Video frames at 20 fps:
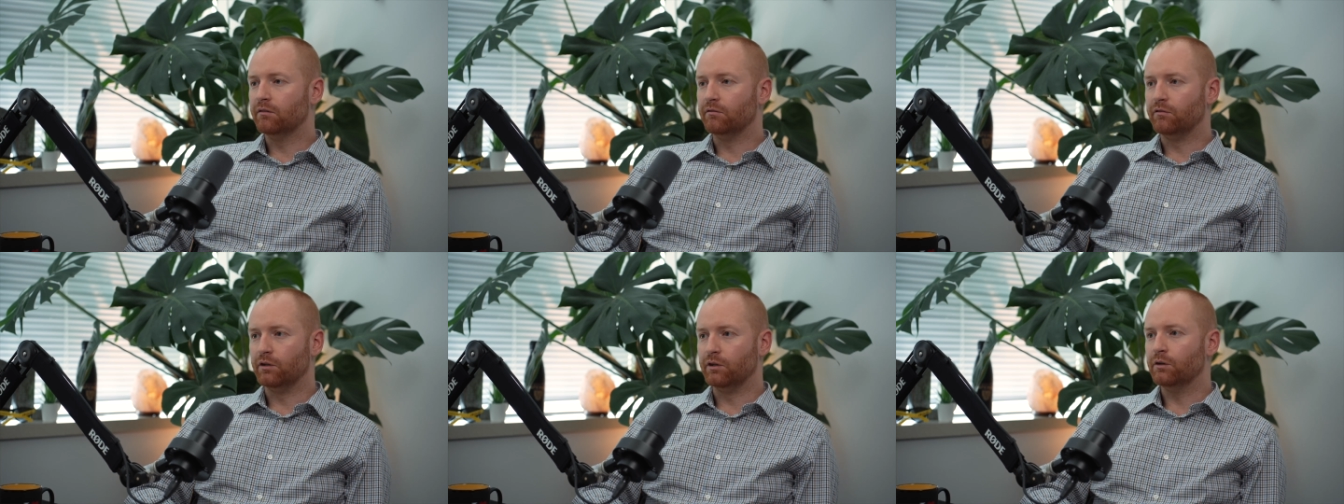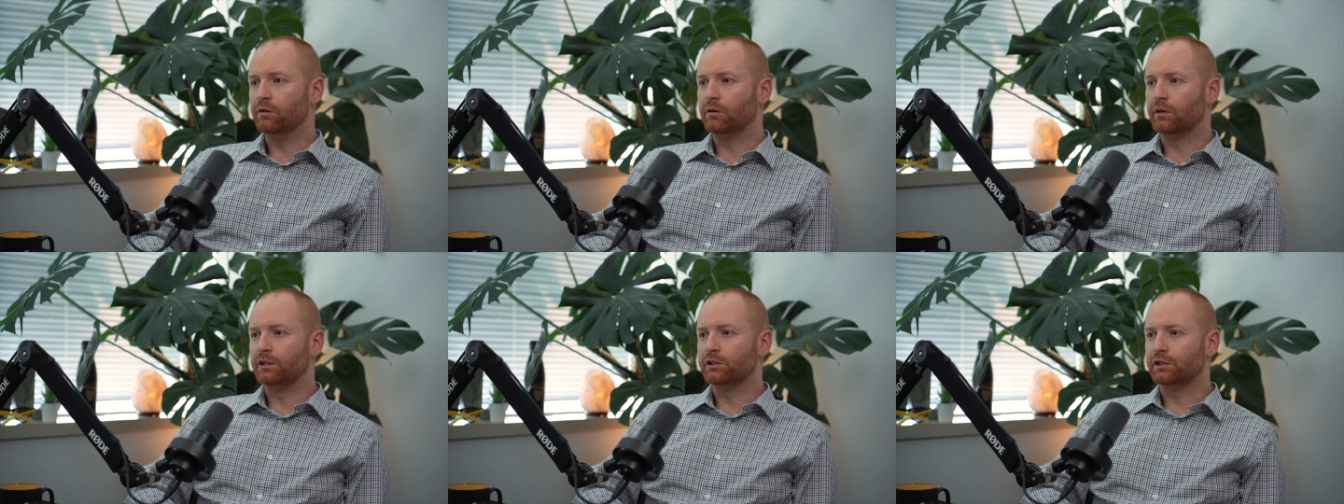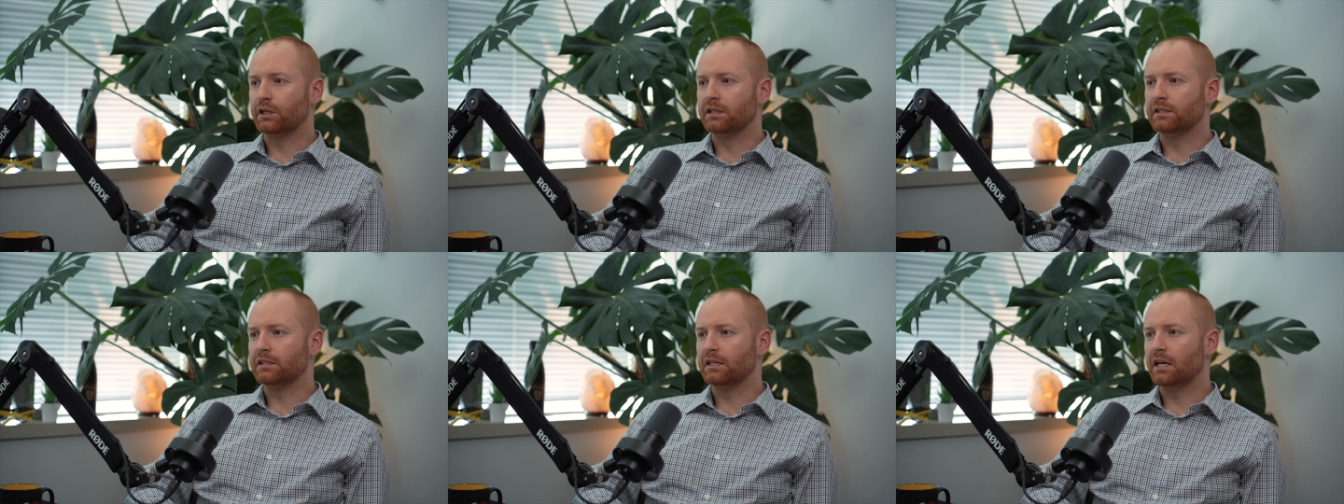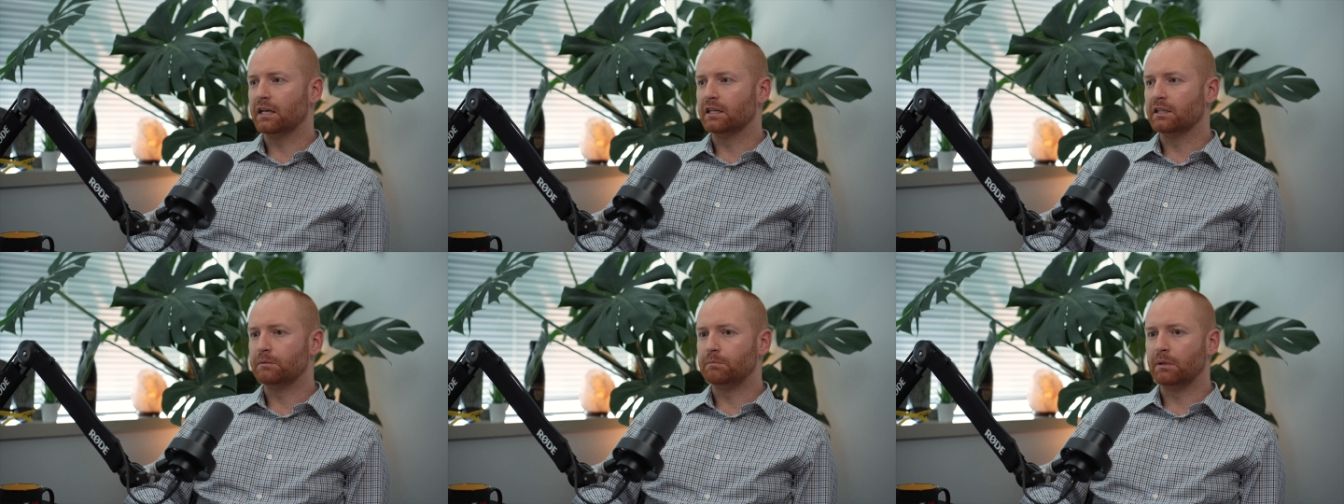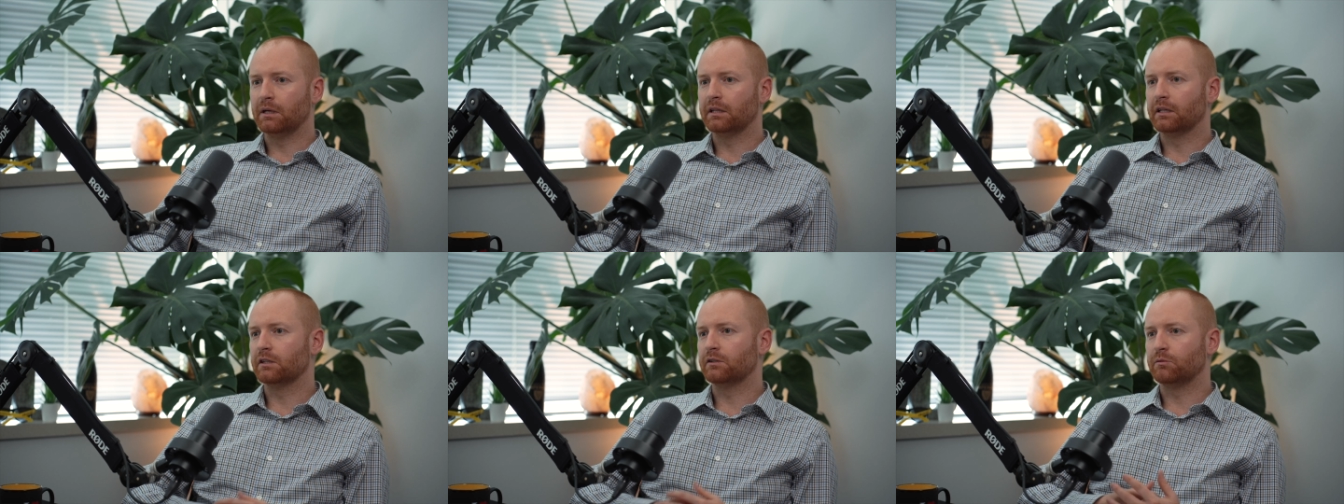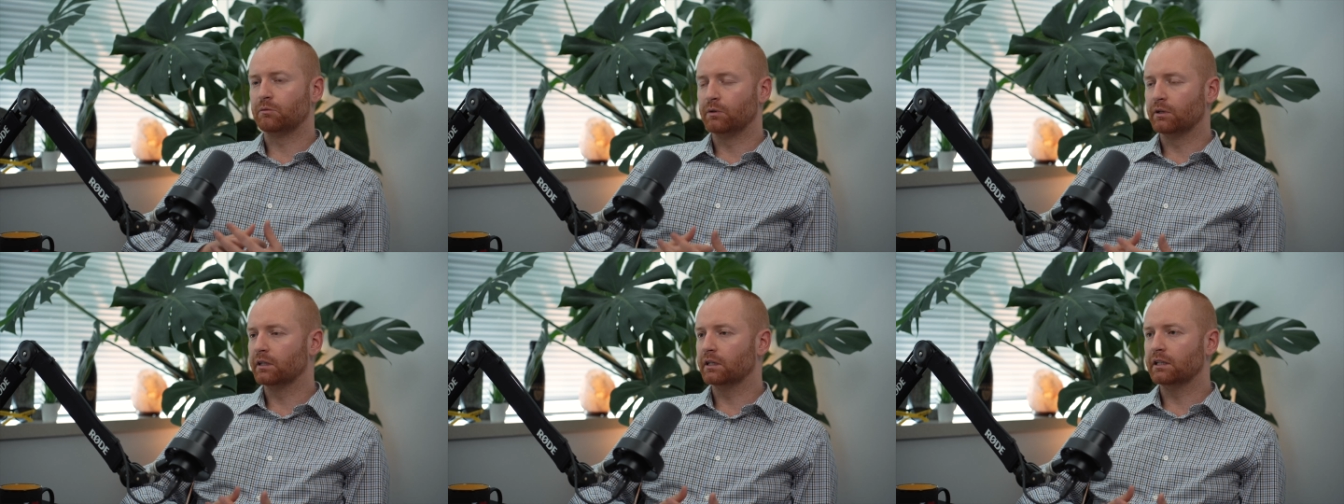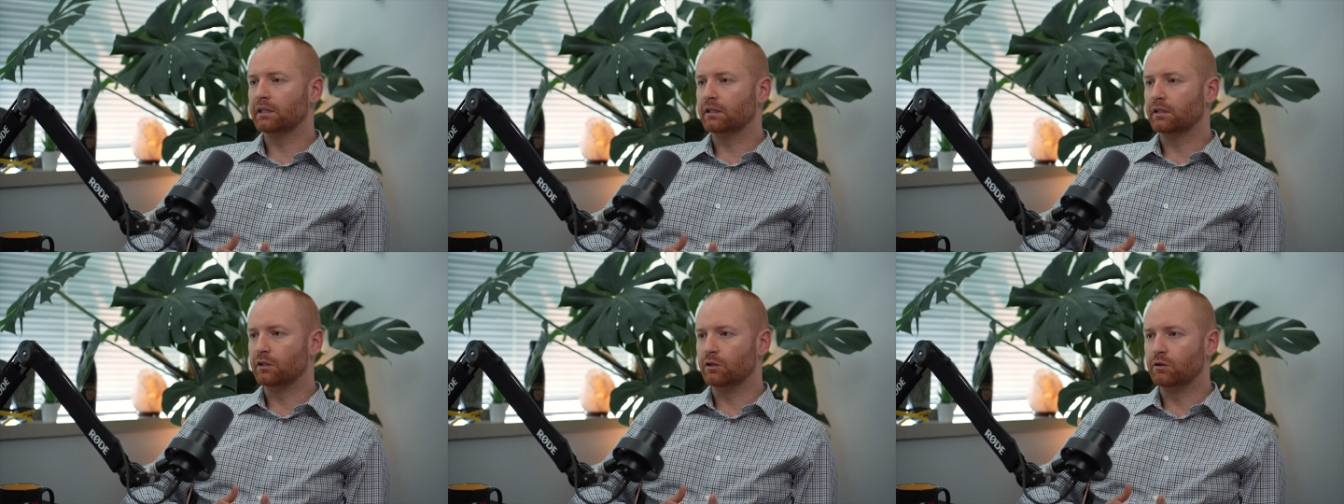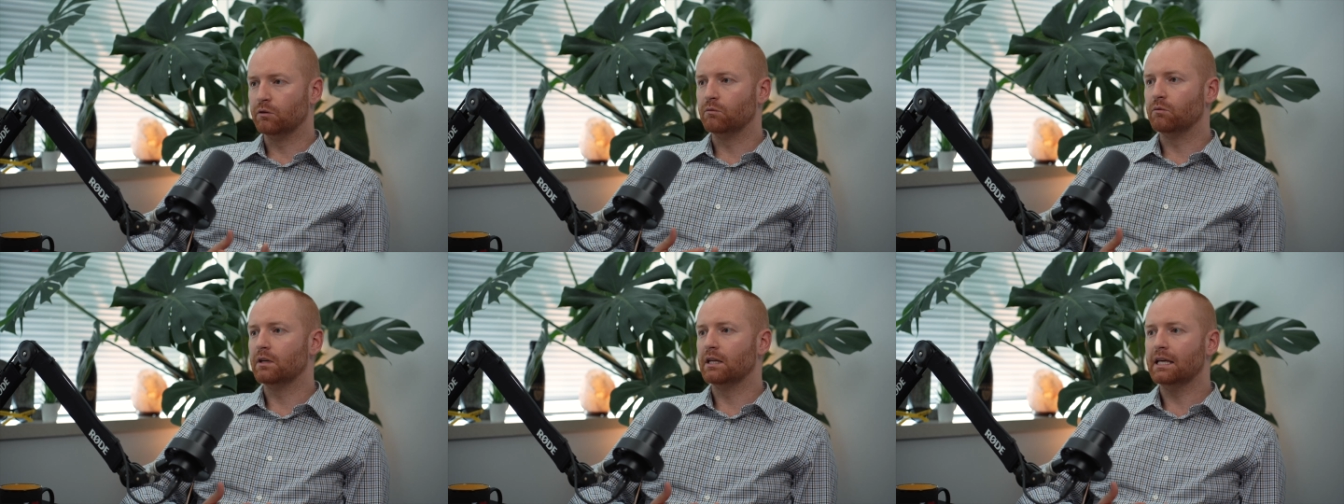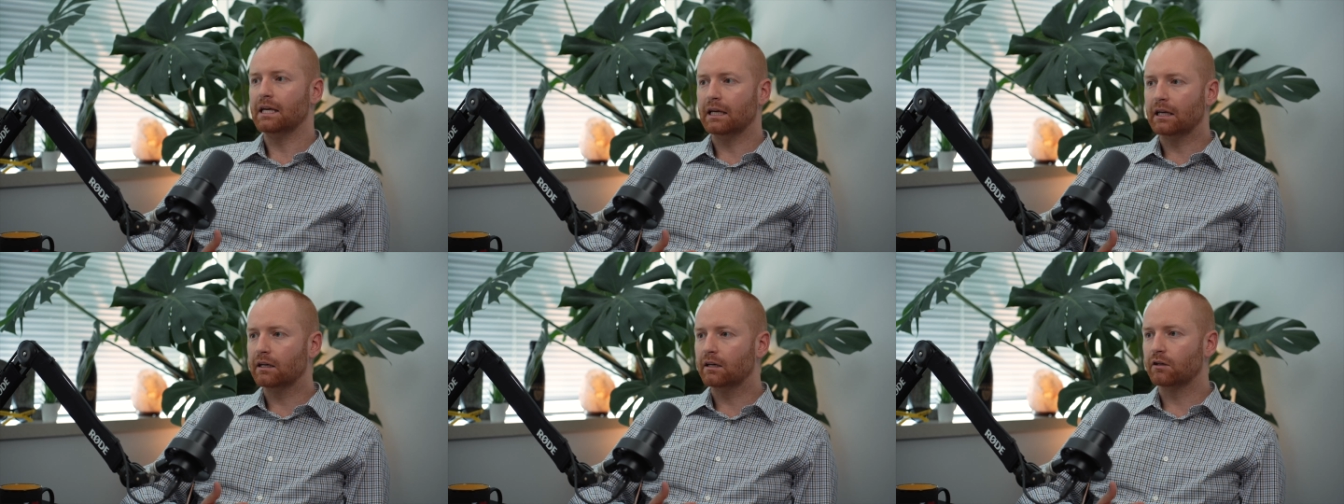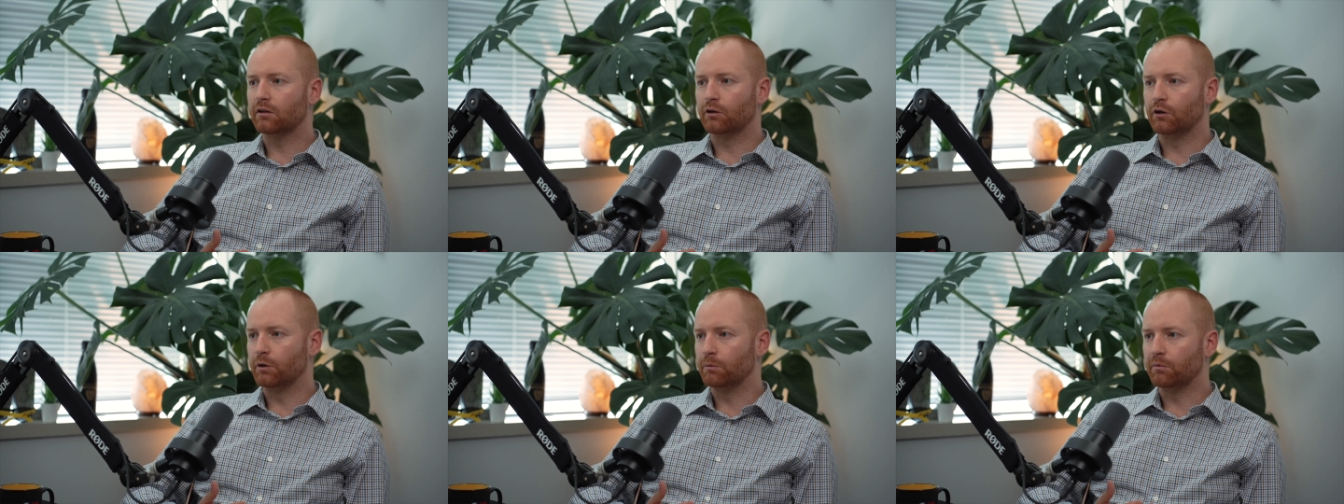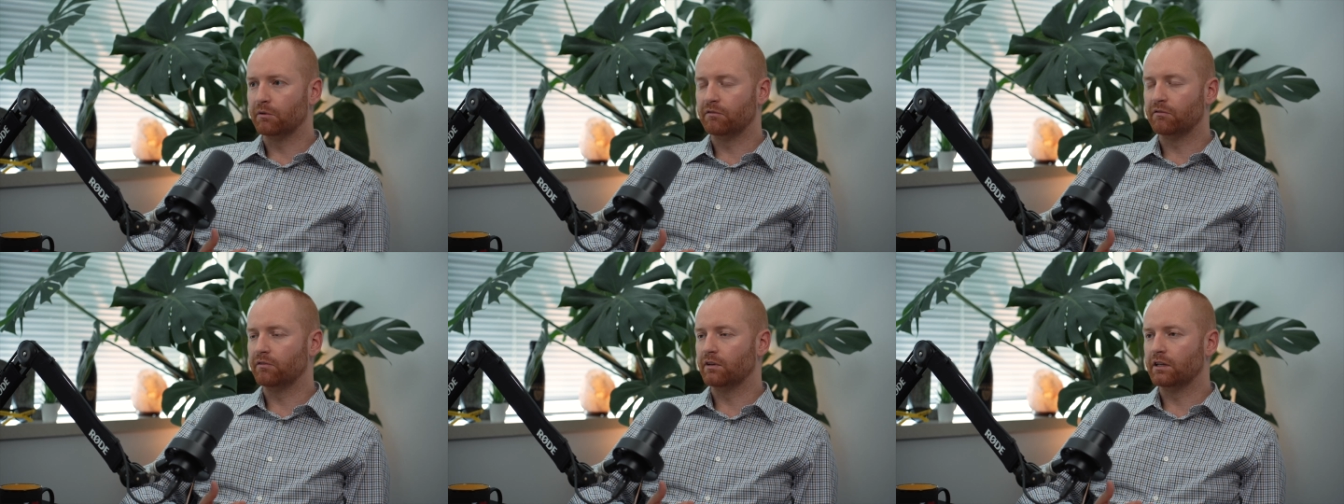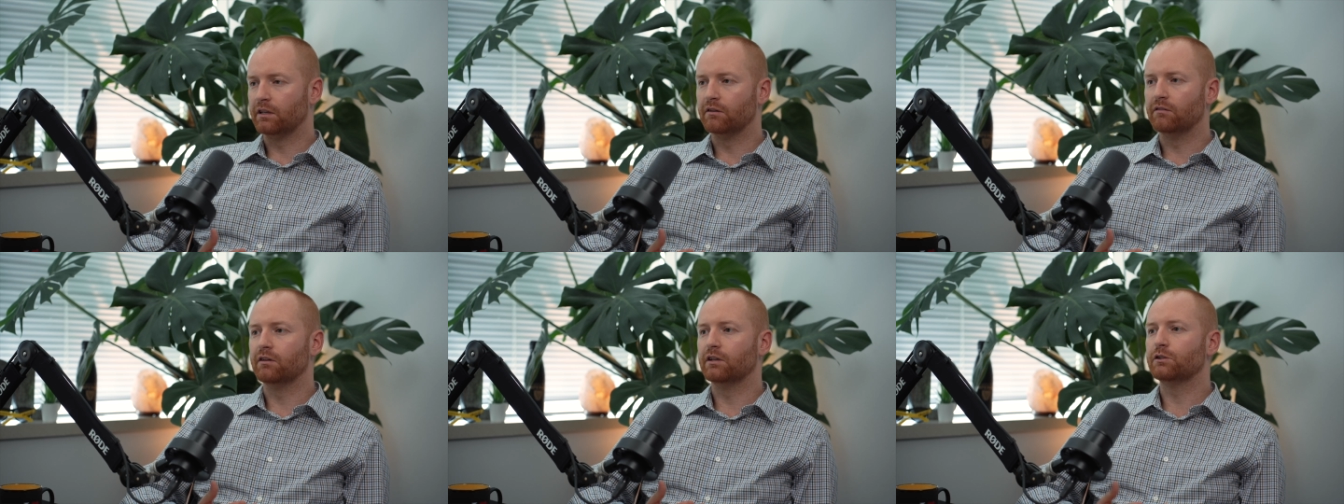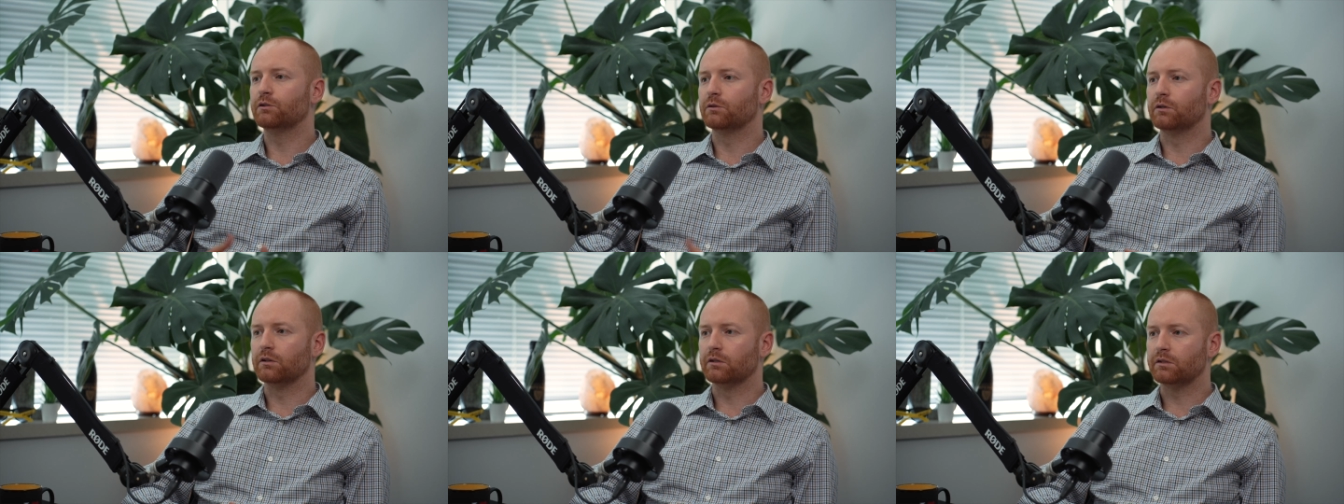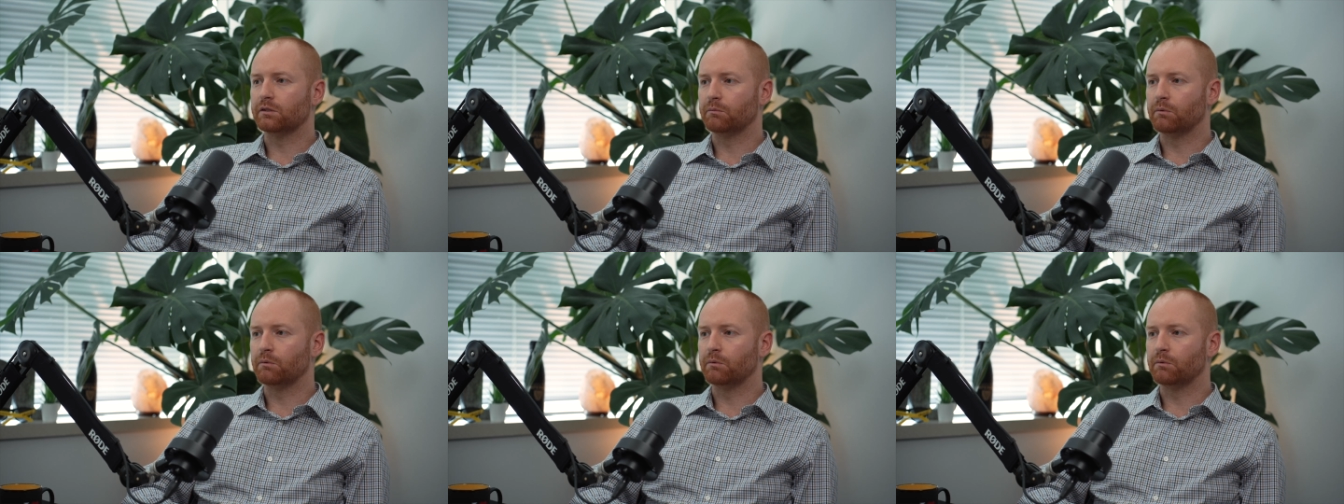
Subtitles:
view on Gen Z as being this really unique group of individuals,